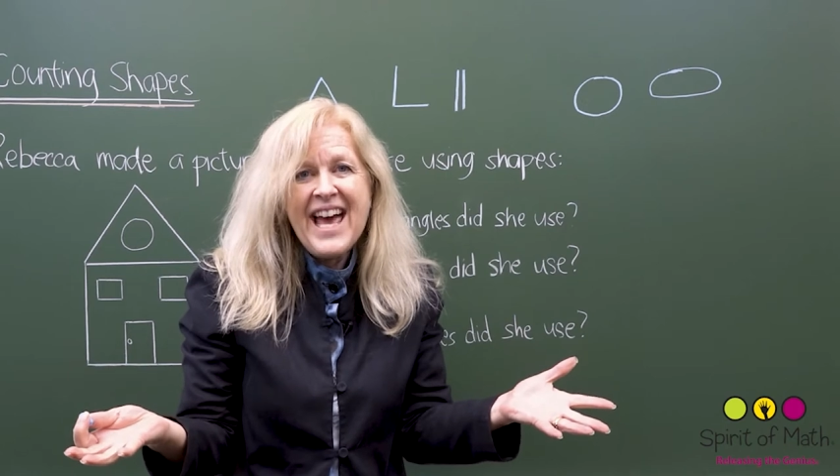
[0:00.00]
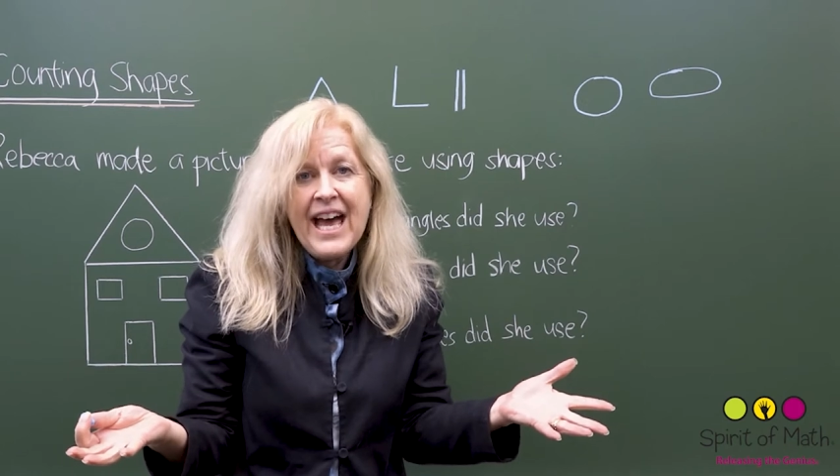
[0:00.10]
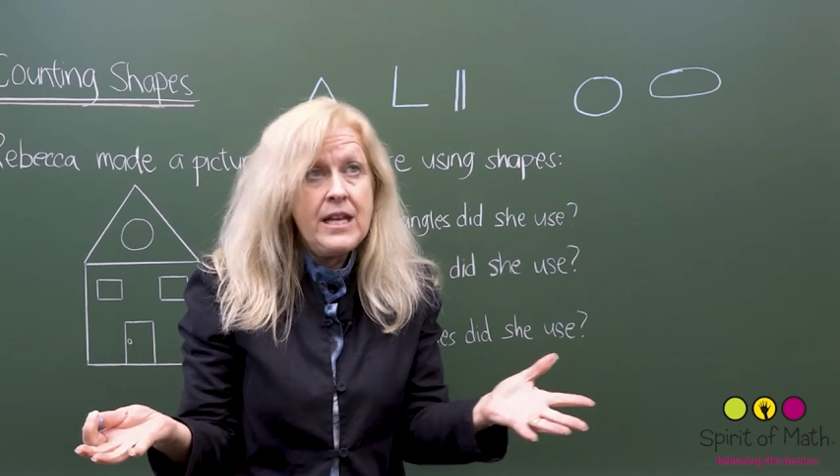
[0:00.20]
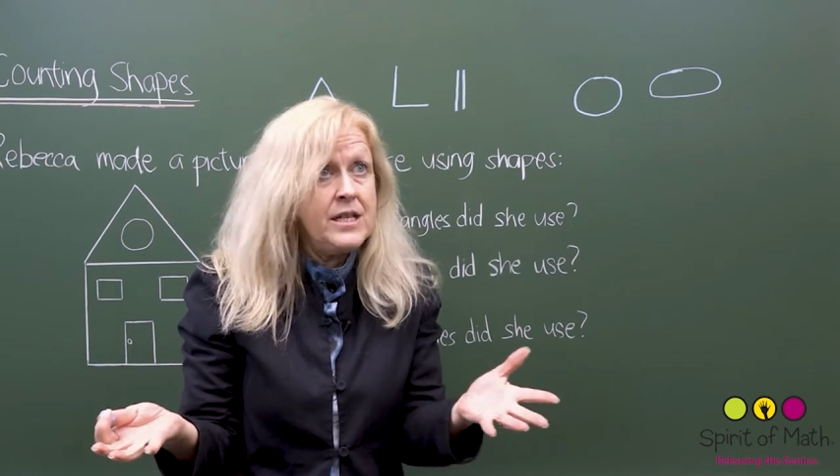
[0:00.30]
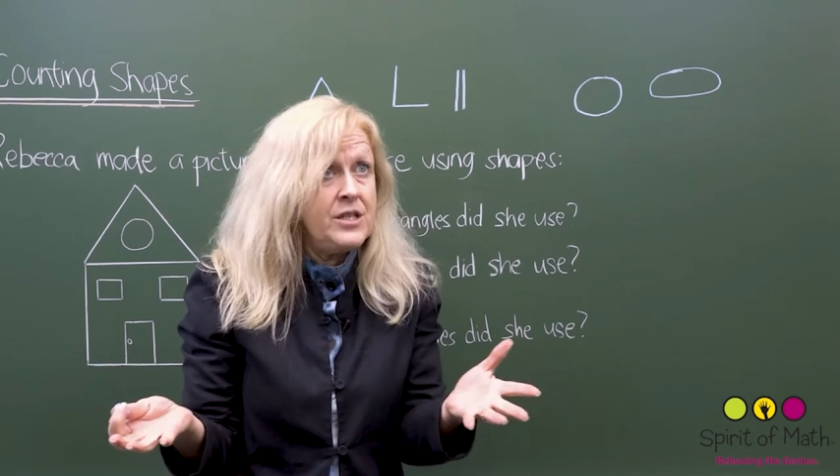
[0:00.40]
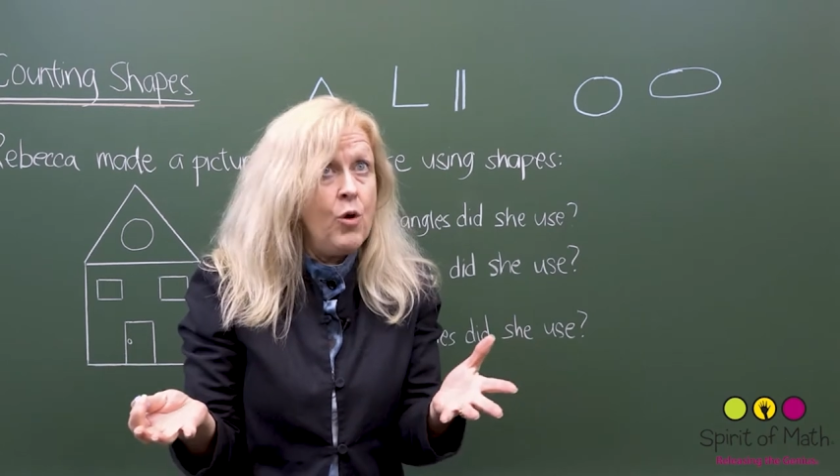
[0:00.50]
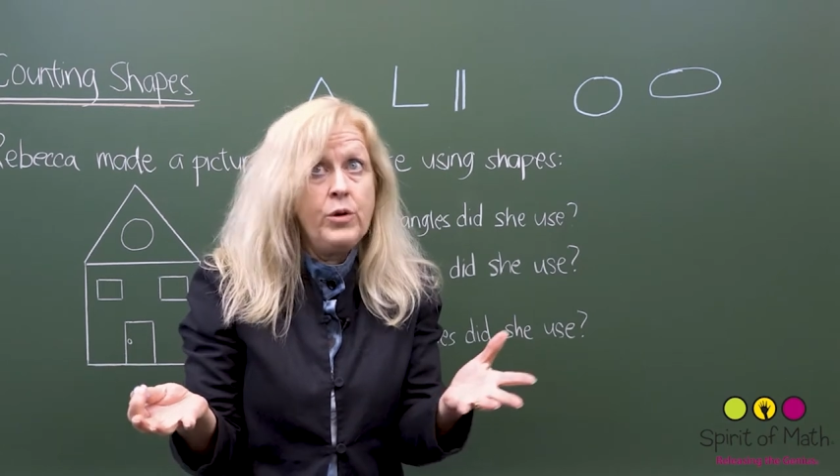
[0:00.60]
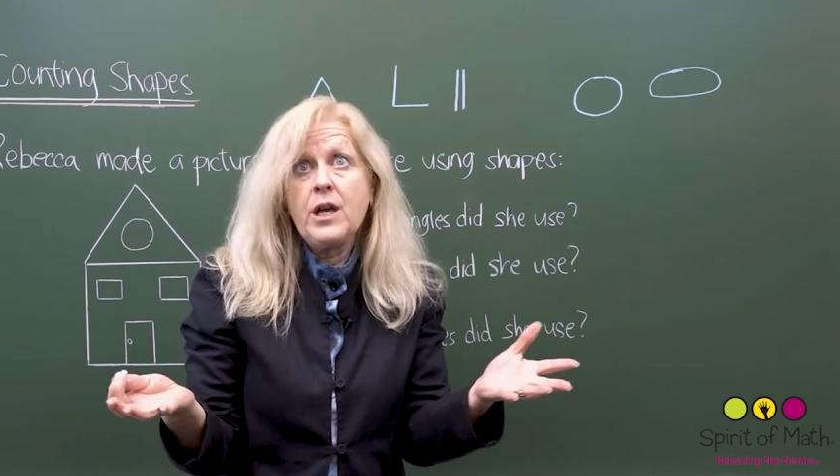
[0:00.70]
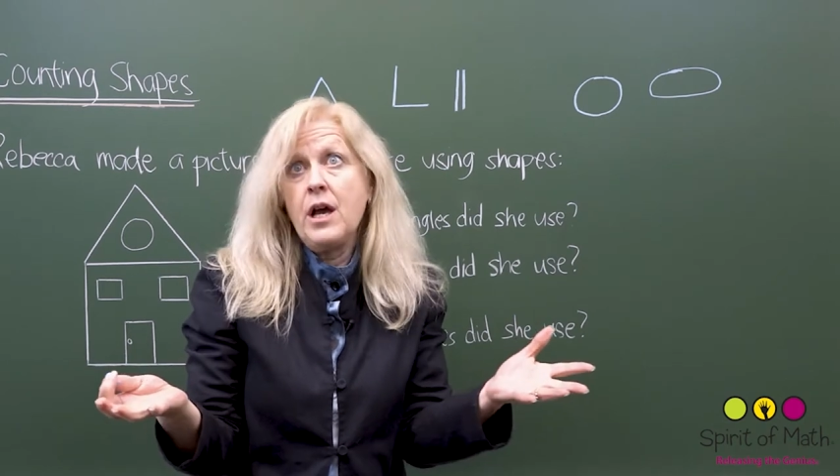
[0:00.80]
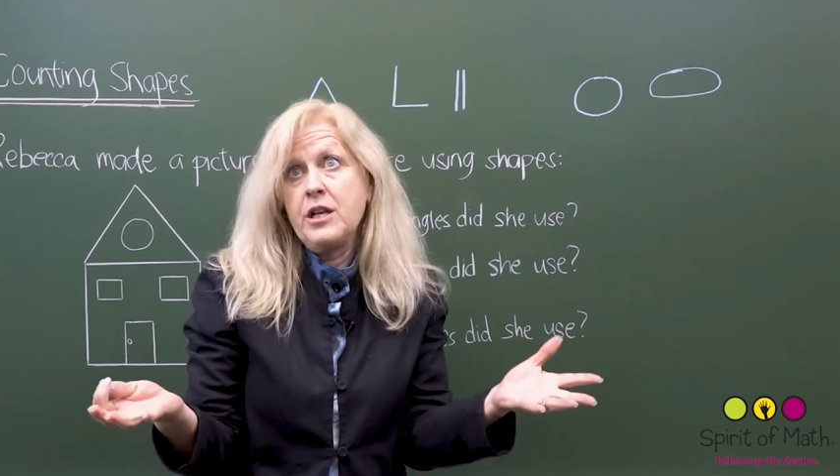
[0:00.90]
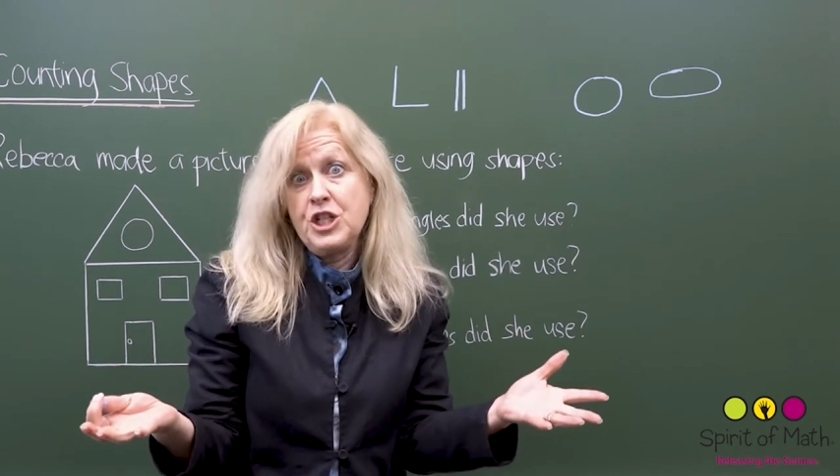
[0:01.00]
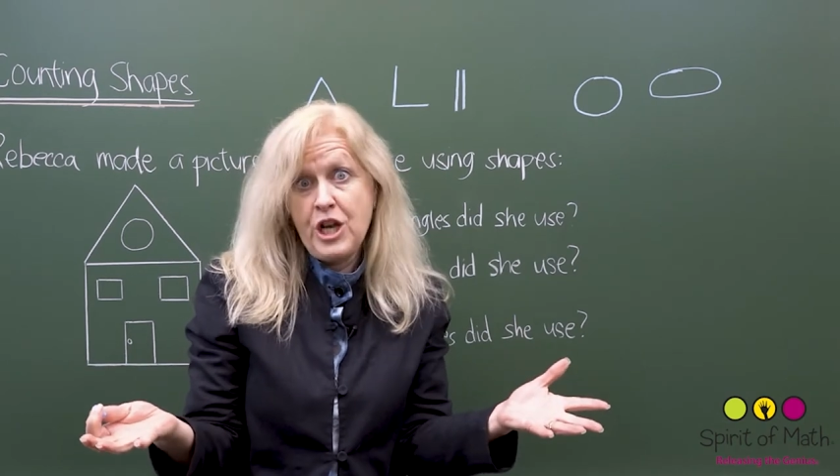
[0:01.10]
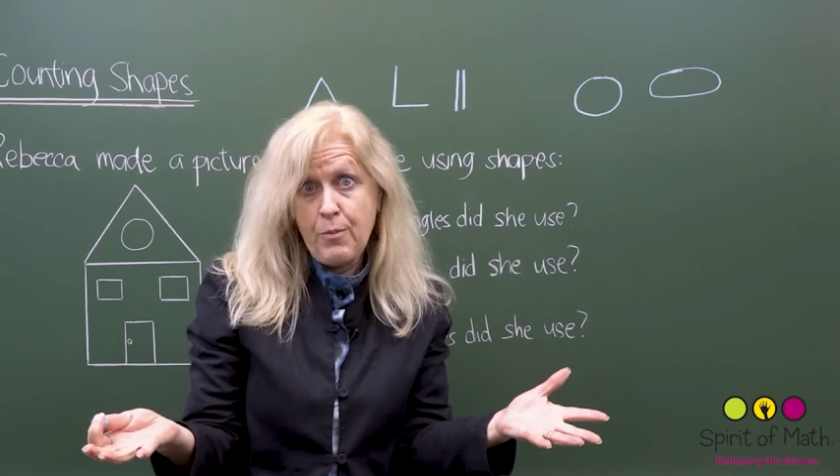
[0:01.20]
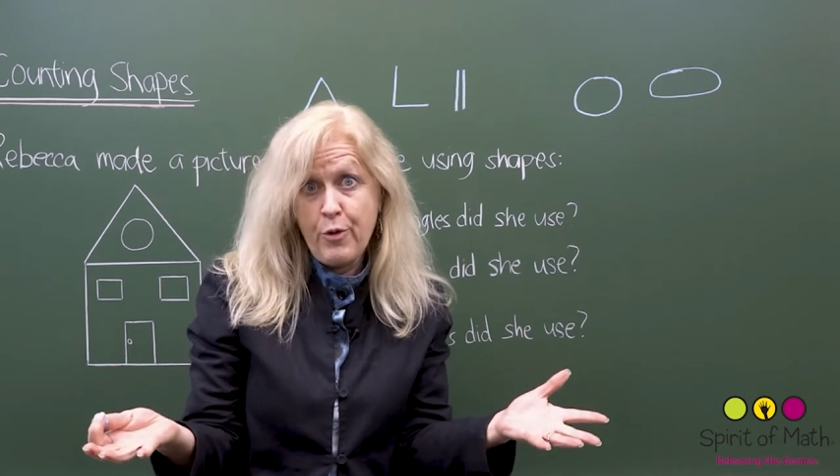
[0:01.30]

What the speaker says: that, and it's the only kind of shape